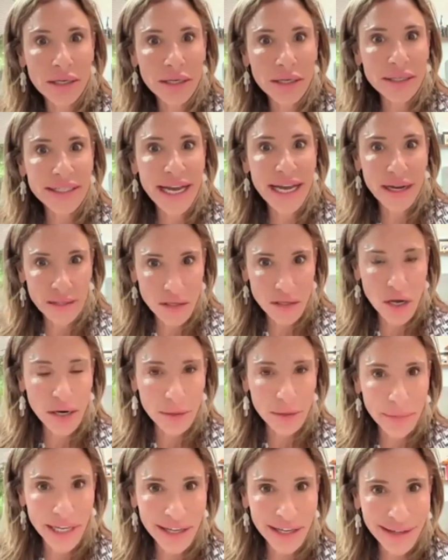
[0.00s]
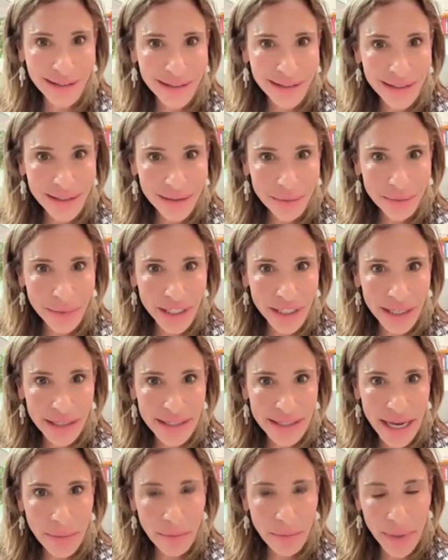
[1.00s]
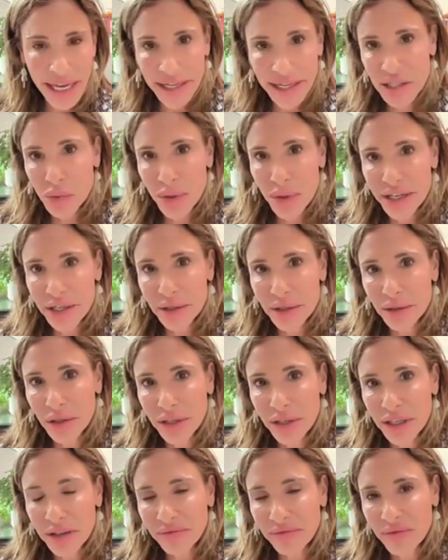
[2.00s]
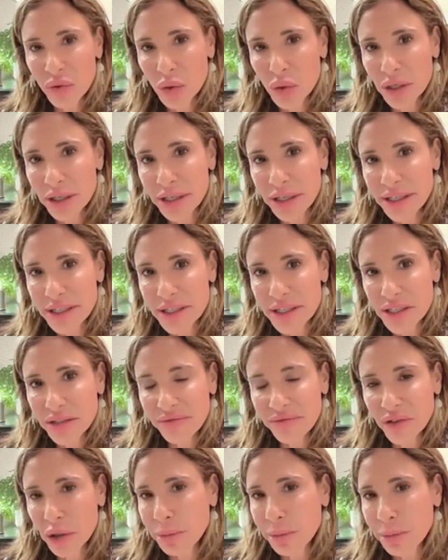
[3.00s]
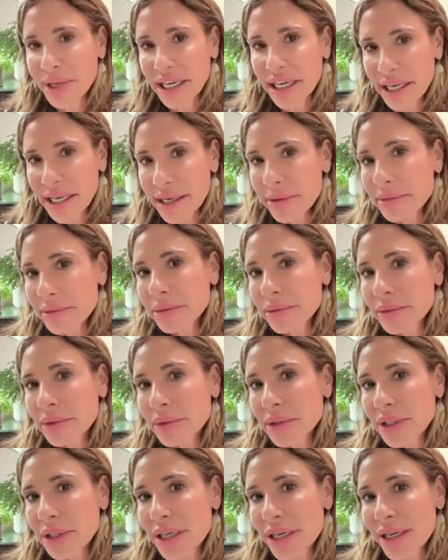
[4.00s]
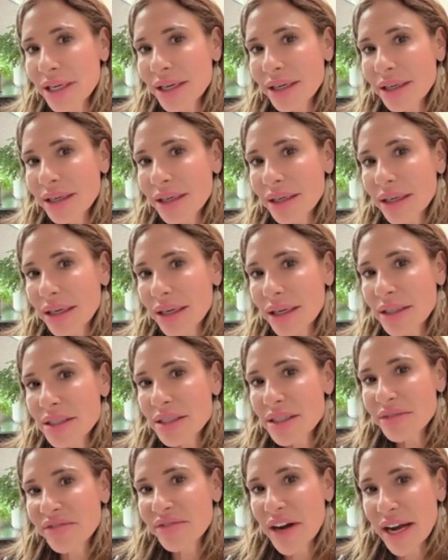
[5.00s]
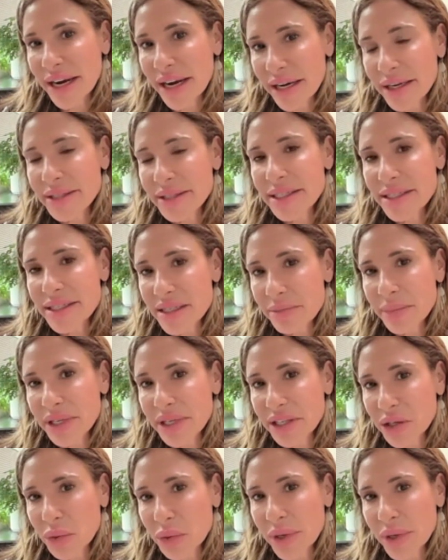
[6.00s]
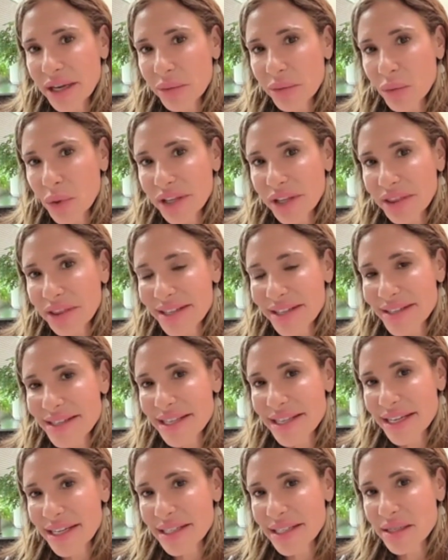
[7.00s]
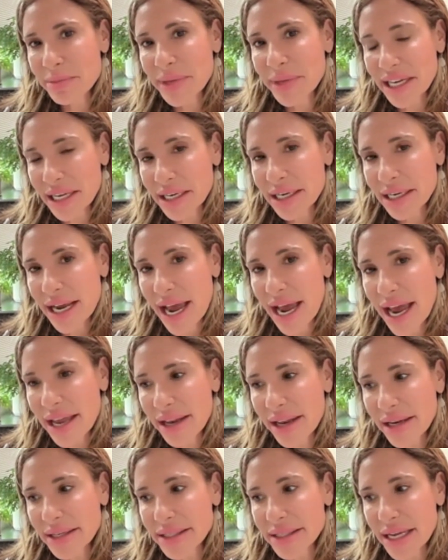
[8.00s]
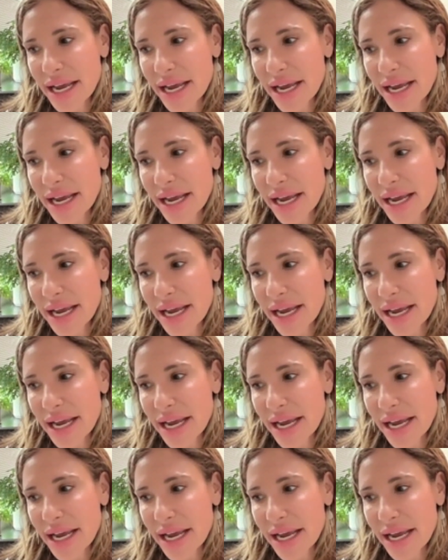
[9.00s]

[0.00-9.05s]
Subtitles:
taxonomy, because at base, what you're looking for is to infer meaning, define and disambiguate what these things mean, and